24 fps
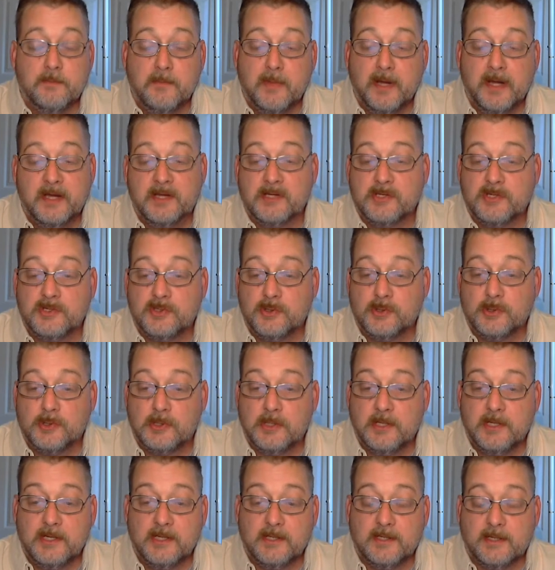minister
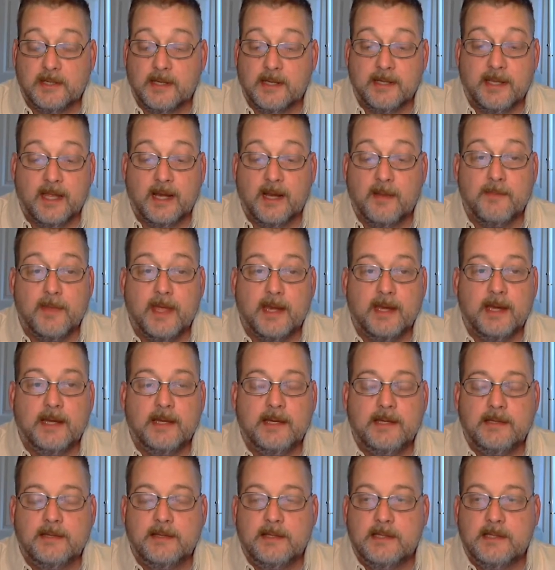or anything like that. I'm not
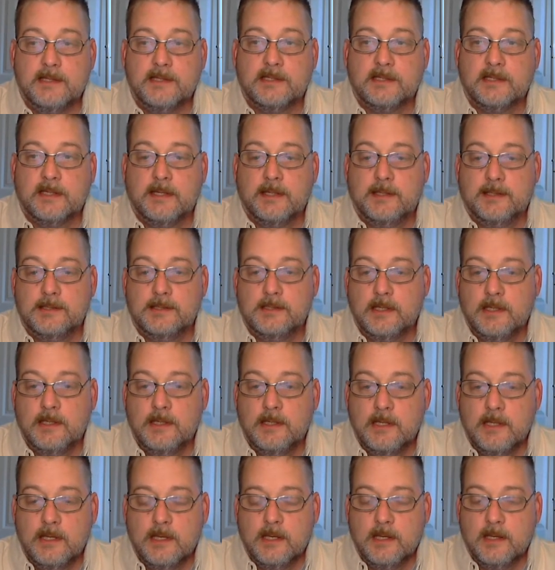any of these things
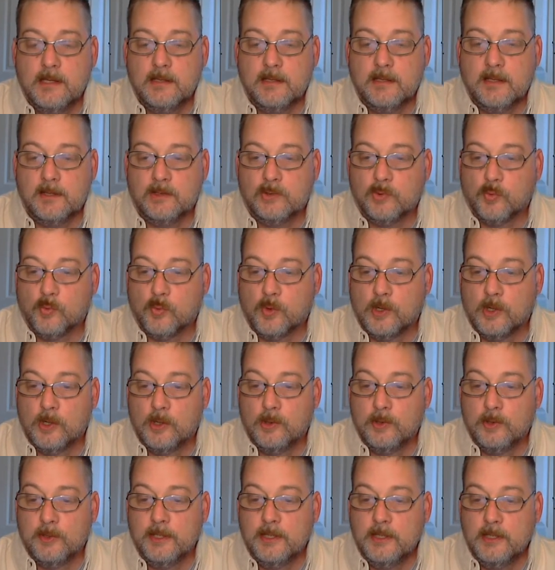that the
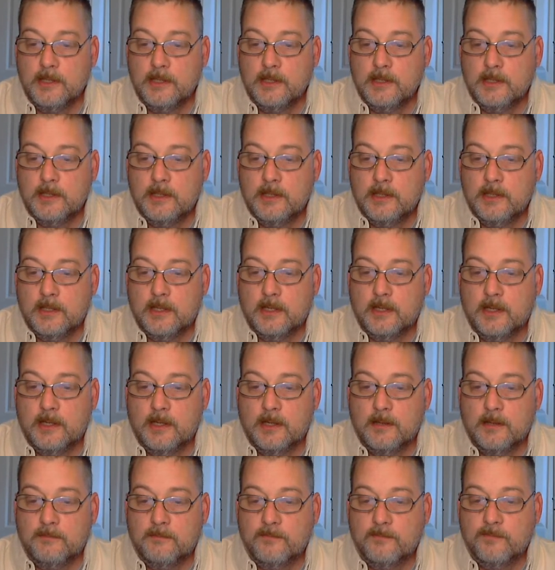world
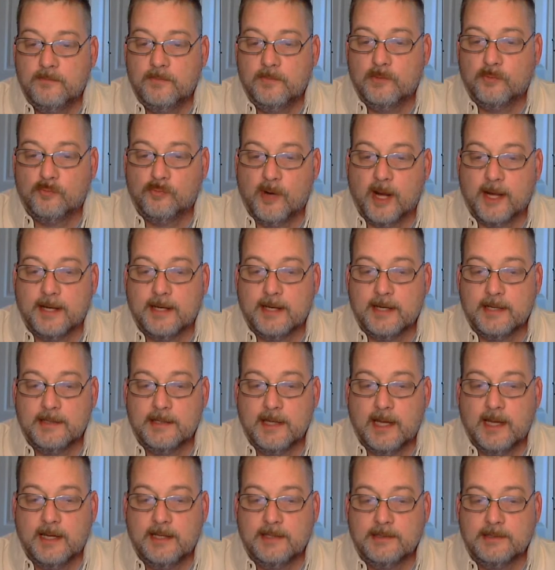
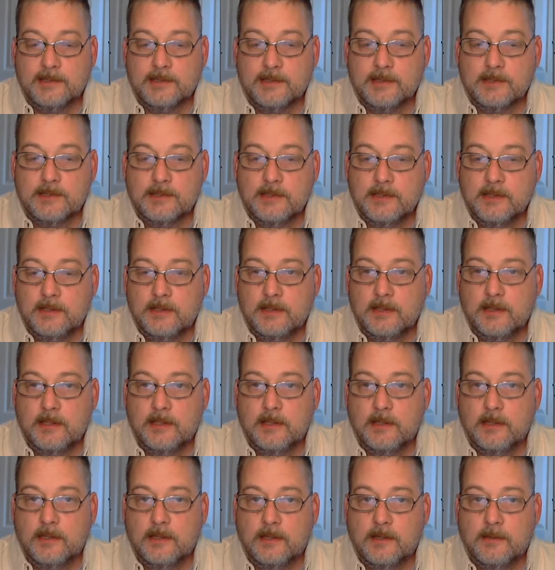recognizes
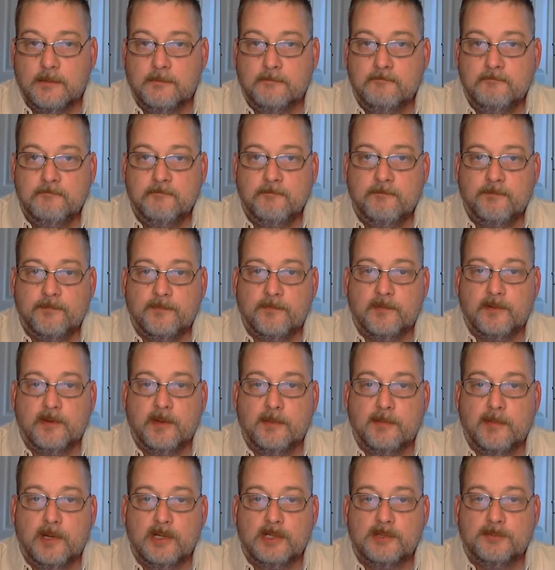for the
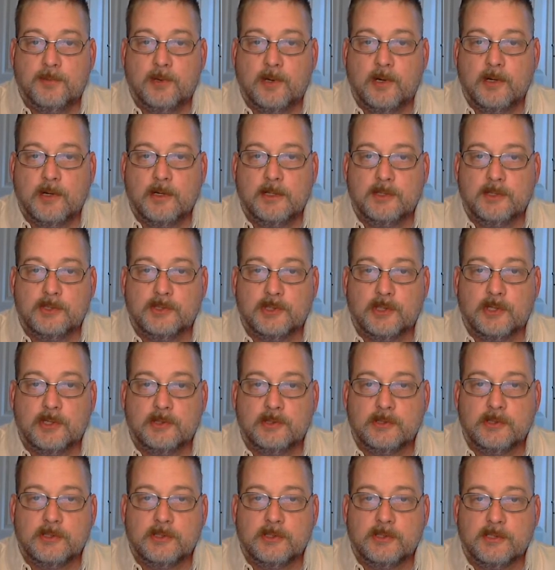most part in
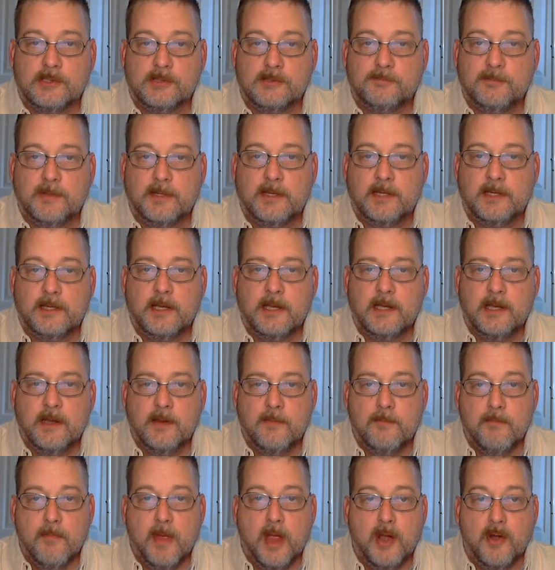churches as being
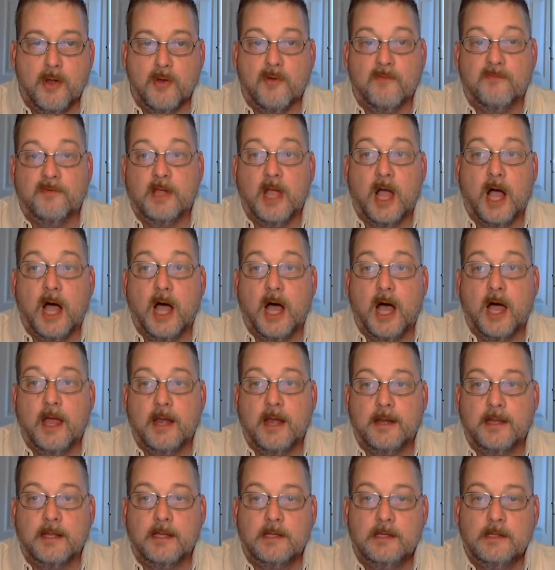men of
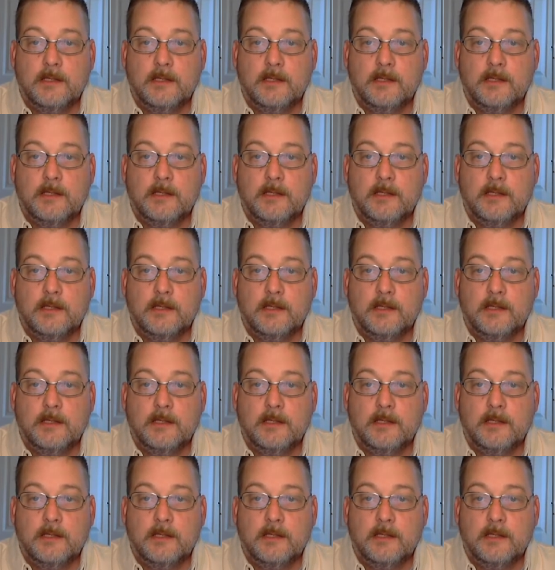God,